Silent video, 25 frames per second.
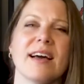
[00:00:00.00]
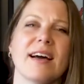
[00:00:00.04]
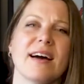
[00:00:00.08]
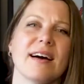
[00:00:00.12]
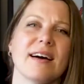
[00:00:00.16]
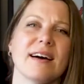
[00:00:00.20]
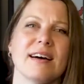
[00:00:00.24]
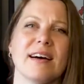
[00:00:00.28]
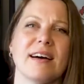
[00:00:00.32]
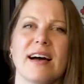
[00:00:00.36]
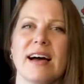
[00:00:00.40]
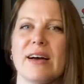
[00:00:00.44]

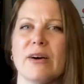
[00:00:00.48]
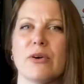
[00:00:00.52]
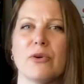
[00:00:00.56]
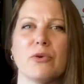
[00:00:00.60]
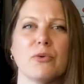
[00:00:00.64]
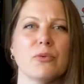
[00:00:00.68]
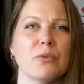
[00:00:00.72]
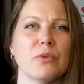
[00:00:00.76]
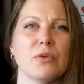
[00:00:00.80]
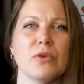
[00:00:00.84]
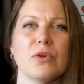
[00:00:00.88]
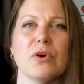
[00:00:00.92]

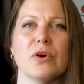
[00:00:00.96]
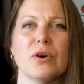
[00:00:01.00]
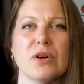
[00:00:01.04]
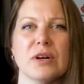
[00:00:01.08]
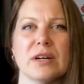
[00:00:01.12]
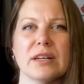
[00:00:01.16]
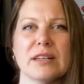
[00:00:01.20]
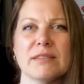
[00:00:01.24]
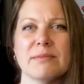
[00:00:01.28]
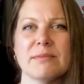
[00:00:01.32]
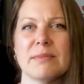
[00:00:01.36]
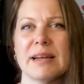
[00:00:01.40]
I'll look
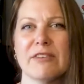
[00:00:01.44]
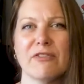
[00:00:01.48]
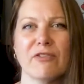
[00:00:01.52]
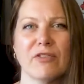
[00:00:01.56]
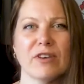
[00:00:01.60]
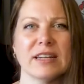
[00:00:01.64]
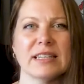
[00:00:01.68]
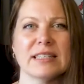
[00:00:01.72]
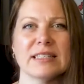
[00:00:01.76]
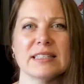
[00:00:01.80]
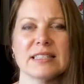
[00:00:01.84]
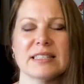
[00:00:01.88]
on my
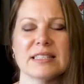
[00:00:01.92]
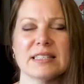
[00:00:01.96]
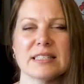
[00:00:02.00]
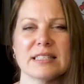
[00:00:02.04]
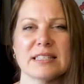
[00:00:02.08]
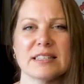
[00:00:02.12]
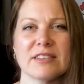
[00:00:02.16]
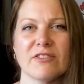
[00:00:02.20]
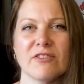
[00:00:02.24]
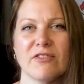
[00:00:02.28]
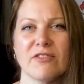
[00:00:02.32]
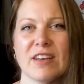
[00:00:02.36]
friends'
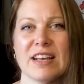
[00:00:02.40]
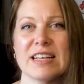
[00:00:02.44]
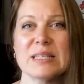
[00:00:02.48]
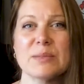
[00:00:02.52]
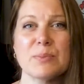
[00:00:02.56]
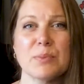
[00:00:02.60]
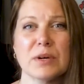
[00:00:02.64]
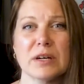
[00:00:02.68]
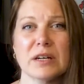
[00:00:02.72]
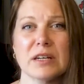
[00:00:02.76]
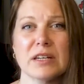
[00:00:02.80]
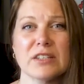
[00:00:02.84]

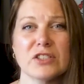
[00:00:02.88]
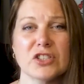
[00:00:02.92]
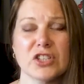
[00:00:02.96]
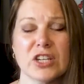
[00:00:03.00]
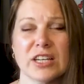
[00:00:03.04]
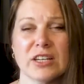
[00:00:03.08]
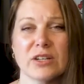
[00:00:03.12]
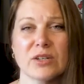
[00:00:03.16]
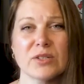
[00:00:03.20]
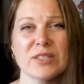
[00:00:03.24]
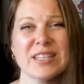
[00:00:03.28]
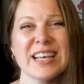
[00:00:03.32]
Facebook
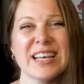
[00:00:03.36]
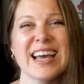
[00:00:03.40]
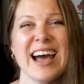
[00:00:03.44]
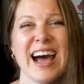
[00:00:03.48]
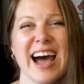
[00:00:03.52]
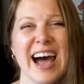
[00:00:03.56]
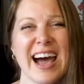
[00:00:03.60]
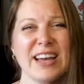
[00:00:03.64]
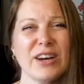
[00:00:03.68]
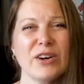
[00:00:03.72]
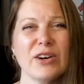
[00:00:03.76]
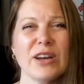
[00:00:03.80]
channels.
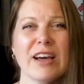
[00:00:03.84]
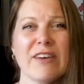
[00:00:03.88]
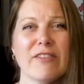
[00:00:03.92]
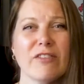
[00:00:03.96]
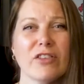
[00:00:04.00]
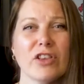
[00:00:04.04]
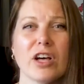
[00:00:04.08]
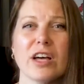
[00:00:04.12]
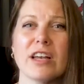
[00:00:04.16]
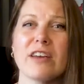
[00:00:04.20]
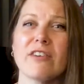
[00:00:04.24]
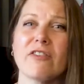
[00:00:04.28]
I don't have a
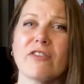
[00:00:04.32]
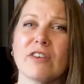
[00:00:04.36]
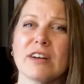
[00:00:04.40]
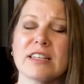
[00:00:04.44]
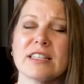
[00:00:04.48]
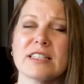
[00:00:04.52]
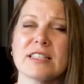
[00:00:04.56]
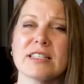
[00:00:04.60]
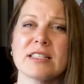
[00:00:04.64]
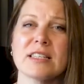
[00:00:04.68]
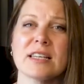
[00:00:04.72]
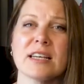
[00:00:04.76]
lot of
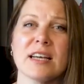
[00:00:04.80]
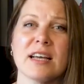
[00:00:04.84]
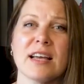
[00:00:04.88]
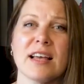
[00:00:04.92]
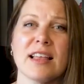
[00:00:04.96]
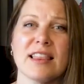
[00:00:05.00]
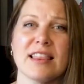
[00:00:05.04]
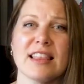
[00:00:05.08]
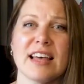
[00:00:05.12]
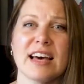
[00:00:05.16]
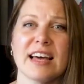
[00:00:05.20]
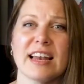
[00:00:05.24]
friends
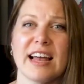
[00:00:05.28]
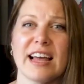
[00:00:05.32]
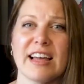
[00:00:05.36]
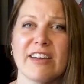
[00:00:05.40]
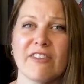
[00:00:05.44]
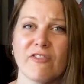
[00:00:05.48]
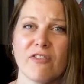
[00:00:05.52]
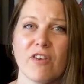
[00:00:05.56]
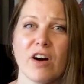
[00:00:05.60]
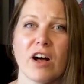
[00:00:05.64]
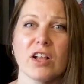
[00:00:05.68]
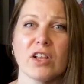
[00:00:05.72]
that I
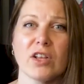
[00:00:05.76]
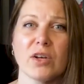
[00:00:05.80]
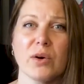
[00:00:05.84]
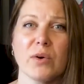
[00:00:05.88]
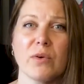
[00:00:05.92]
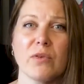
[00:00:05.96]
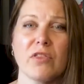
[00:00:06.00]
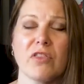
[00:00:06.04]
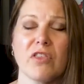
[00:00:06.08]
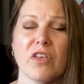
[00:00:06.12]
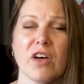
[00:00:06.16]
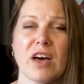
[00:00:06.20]

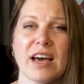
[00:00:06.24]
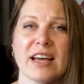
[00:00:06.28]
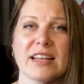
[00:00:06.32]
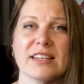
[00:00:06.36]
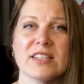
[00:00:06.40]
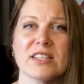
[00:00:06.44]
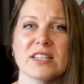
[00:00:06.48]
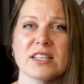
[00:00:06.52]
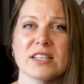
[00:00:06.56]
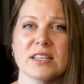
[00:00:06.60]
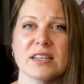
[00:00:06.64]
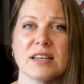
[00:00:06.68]
follow
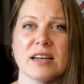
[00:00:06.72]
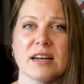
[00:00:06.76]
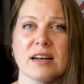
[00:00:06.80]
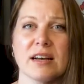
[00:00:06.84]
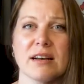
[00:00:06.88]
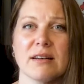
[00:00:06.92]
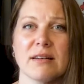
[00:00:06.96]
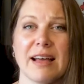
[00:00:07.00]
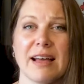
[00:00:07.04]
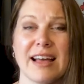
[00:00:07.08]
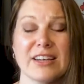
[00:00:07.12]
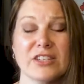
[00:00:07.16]
that,
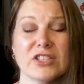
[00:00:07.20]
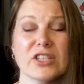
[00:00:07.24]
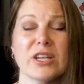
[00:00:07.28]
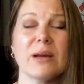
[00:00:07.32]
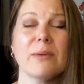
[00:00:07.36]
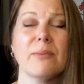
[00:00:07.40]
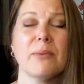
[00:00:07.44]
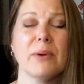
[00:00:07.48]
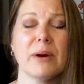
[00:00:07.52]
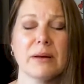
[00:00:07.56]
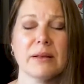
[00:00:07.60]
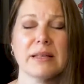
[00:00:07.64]
actually, I
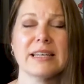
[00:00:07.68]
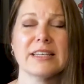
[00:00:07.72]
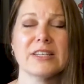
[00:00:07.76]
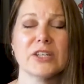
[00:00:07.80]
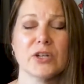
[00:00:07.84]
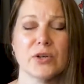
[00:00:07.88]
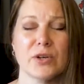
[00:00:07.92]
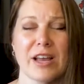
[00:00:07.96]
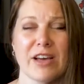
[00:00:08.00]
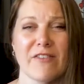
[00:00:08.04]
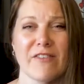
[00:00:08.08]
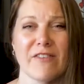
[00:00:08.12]
probably
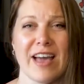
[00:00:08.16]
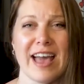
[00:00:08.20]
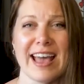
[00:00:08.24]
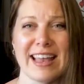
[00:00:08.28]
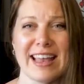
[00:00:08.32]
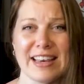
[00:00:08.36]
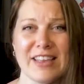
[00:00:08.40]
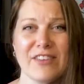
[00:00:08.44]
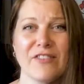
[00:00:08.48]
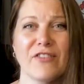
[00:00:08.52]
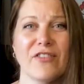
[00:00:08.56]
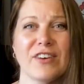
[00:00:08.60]
don't have
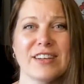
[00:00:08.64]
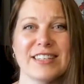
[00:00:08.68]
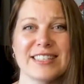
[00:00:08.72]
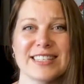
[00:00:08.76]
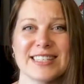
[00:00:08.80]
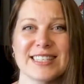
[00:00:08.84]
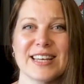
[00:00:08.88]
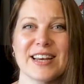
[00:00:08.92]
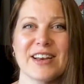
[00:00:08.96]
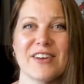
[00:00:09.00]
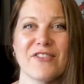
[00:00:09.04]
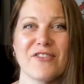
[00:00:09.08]
any friends
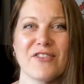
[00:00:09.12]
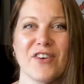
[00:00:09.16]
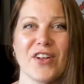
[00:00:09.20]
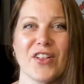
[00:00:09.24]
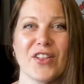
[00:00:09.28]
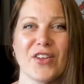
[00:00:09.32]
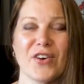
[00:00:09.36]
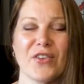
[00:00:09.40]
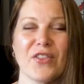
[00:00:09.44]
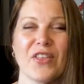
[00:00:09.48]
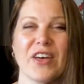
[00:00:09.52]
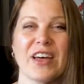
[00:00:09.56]
that I
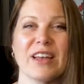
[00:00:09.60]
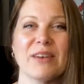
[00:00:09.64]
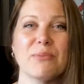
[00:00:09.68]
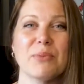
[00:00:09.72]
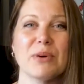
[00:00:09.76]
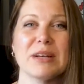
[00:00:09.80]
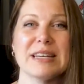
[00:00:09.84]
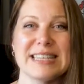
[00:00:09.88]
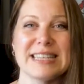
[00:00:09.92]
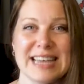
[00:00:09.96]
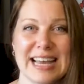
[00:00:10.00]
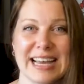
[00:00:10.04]
follow that
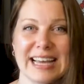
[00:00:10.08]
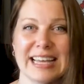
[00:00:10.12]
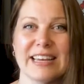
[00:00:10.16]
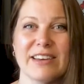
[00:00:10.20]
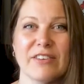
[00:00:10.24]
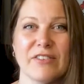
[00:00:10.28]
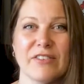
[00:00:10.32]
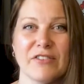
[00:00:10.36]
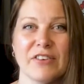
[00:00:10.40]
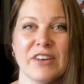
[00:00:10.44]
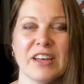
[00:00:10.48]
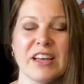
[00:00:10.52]
put
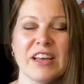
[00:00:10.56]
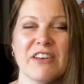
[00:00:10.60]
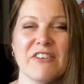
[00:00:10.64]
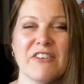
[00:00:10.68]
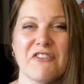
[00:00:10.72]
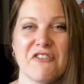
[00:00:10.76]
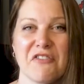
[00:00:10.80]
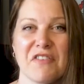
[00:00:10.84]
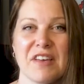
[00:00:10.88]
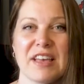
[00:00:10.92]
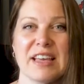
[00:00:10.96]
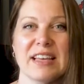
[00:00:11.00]
negative
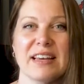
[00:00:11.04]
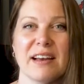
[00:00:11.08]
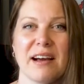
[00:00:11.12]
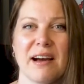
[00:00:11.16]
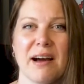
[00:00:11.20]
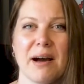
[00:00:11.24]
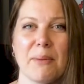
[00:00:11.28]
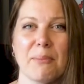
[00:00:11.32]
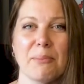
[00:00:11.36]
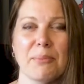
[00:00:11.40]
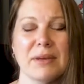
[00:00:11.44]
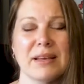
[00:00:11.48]
feed
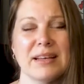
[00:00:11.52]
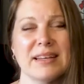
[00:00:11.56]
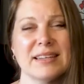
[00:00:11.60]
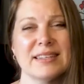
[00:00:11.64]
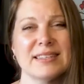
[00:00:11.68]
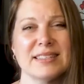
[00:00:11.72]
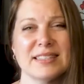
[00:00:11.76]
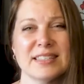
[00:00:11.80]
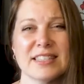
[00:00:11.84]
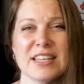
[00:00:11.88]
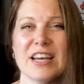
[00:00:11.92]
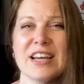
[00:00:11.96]
up,
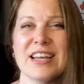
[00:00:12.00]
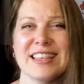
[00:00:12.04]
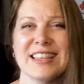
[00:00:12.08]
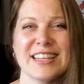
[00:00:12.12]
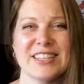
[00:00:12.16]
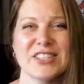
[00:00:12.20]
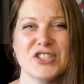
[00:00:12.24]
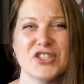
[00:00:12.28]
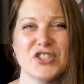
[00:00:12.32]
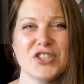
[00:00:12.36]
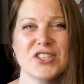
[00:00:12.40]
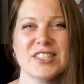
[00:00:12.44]
because
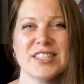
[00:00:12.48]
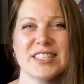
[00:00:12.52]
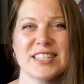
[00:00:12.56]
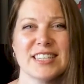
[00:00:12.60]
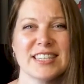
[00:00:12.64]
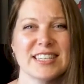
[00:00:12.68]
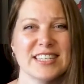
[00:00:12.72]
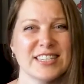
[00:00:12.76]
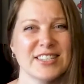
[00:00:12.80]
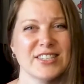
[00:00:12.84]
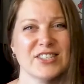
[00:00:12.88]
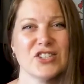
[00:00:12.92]
that's just, it
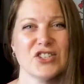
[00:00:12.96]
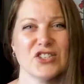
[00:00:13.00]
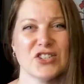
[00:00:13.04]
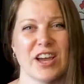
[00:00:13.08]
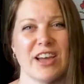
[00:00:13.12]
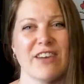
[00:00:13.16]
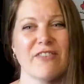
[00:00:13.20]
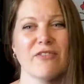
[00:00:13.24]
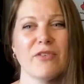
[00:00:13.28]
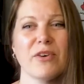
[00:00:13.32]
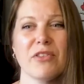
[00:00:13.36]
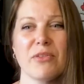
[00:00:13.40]
doesn't
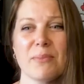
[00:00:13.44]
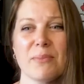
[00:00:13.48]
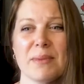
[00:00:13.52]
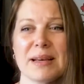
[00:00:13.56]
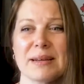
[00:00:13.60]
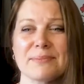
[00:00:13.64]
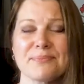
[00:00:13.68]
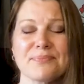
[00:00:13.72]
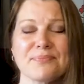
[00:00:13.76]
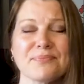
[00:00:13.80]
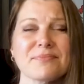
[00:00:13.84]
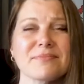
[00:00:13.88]
jive with
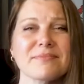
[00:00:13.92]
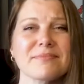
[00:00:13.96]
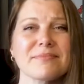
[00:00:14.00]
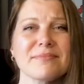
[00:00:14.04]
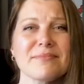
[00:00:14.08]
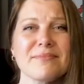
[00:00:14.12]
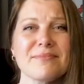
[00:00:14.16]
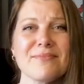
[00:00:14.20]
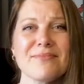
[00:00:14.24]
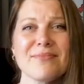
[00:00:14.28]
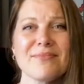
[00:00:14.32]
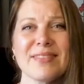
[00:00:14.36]
me.
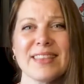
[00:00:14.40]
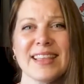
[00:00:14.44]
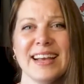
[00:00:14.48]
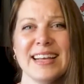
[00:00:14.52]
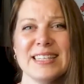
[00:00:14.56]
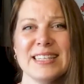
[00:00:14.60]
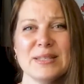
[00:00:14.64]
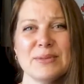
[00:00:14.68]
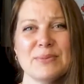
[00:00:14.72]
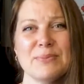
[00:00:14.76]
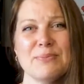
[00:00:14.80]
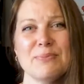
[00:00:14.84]

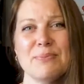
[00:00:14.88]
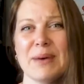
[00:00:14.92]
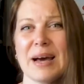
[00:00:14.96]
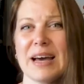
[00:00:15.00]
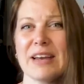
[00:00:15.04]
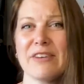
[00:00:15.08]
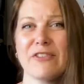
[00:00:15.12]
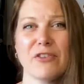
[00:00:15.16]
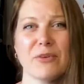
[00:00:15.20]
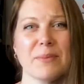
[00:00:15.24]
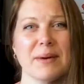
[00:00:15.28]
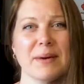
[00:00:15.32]
It's
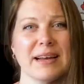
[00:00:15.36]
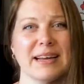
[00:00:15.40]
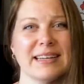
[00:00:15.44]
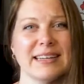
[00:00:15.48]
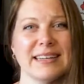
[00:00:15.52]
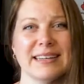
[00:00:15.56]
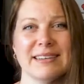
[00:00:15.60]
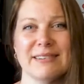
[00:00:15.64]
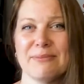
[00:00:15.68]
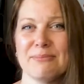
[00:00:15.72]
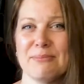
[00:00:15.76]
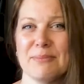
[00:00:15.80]
bad for my